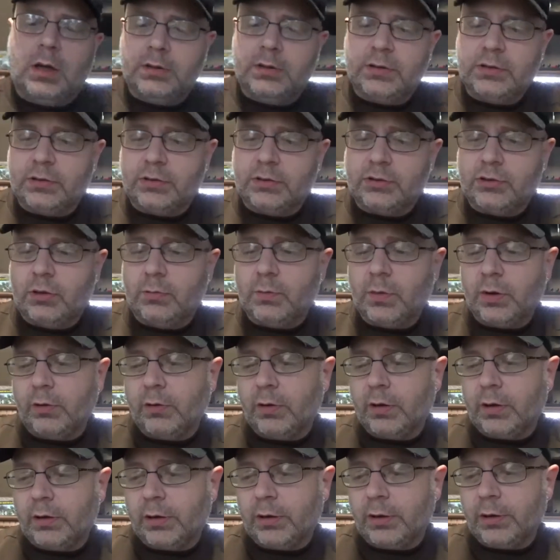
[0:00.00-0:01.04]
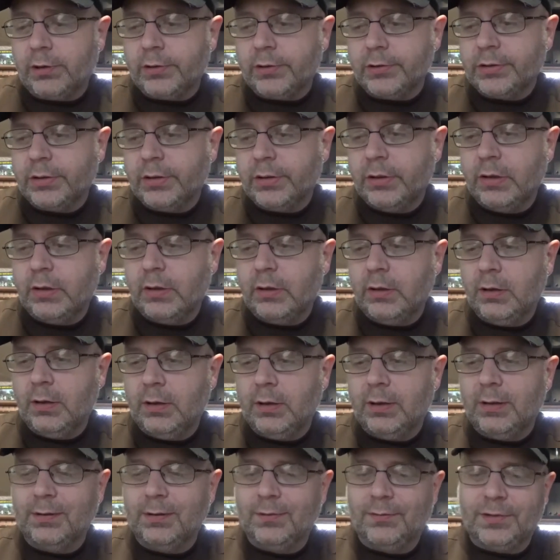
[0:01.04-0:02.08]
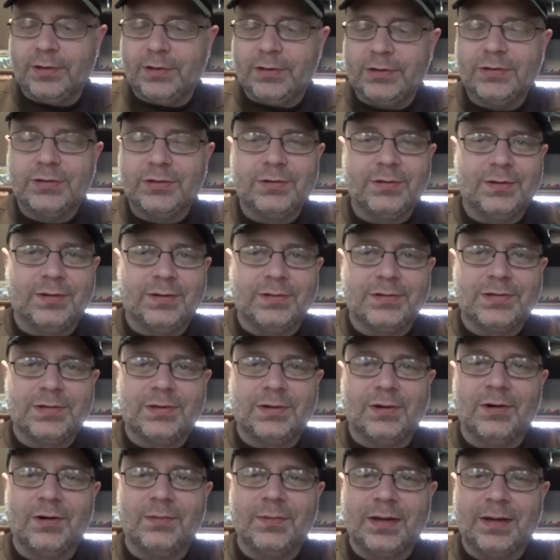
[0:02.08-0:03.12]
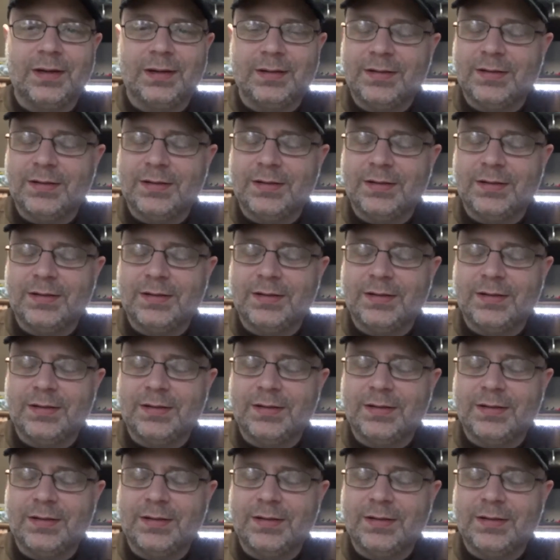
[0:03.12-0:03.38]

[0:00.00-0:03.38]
This is German Grenadiers, which is the army I